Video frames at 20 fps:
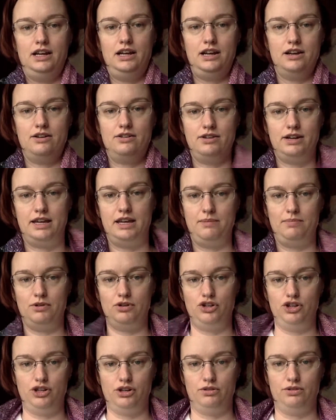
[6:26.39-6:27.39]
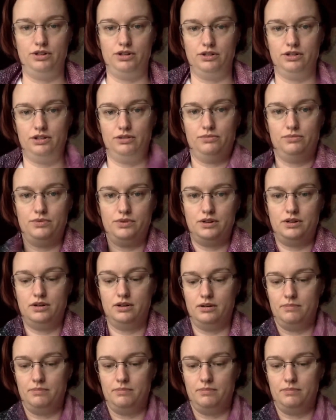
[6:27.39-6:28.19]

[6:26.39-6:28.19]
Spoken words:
know, keep your shoulders warm.